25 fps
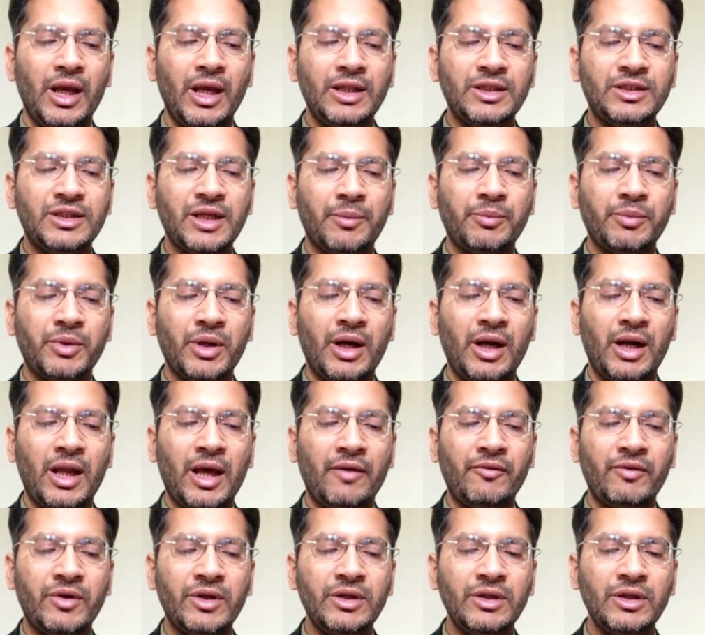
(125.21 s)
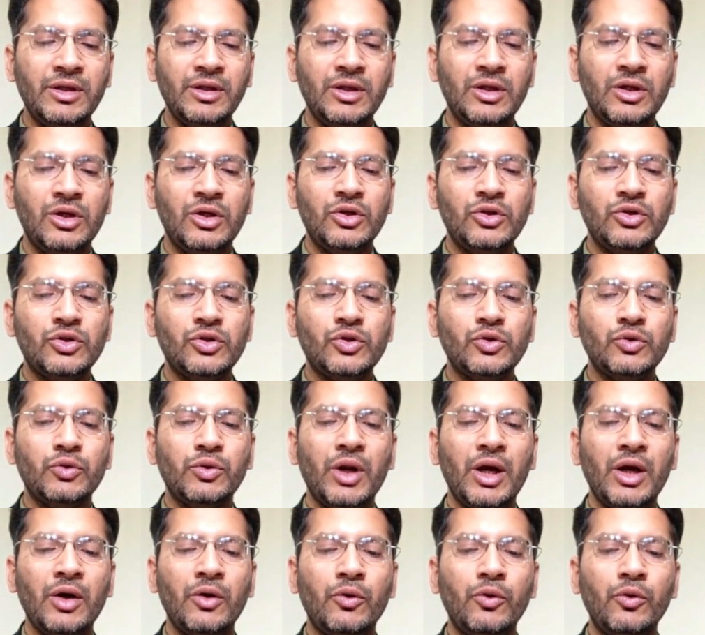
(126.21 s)
In chapter 11,
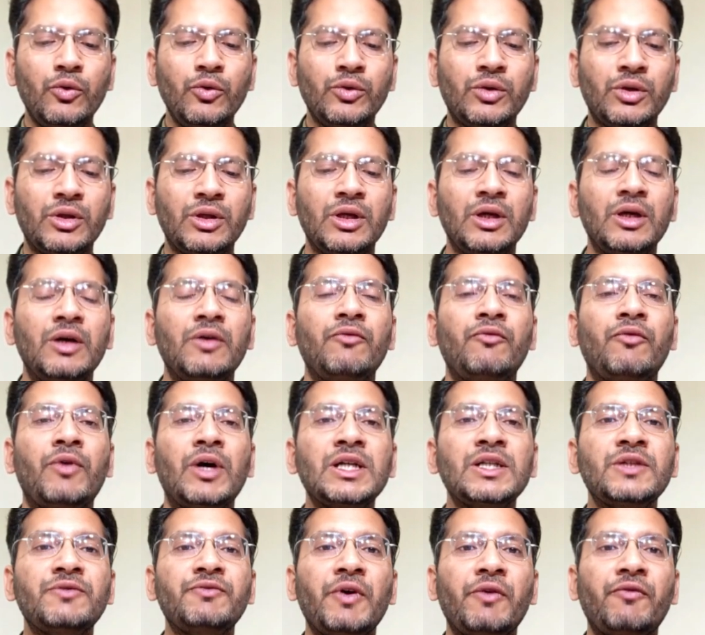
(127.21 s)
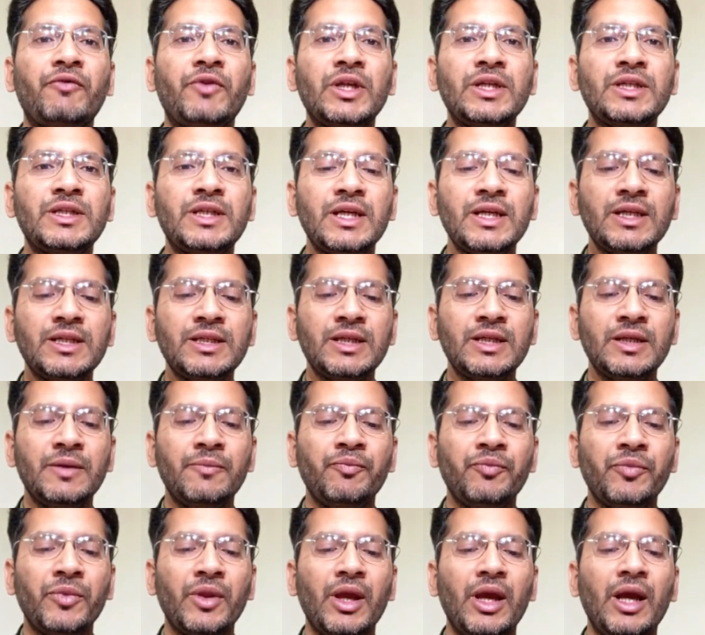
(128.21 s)
Surah Hud, verse 56,
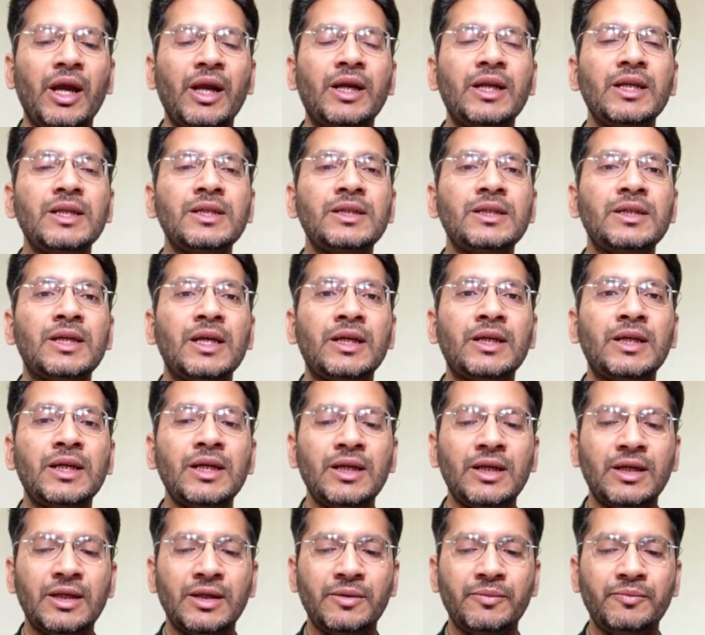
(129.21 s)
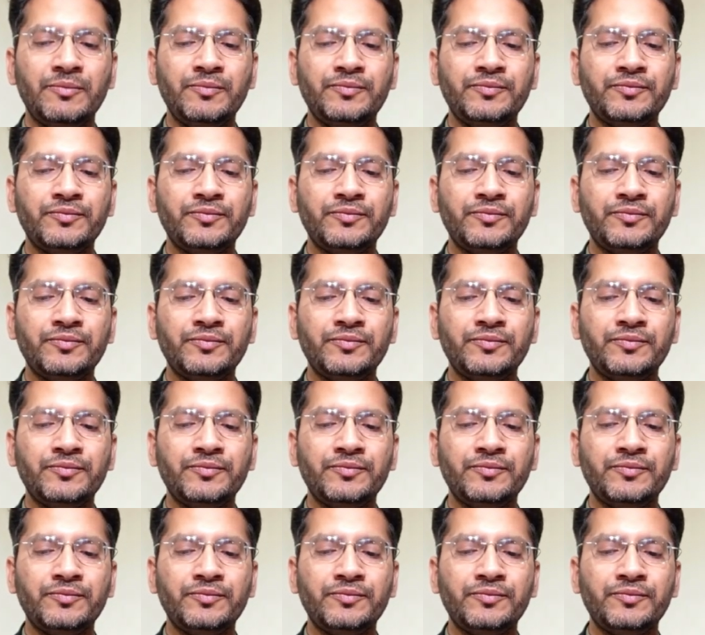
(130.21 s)
it is stated,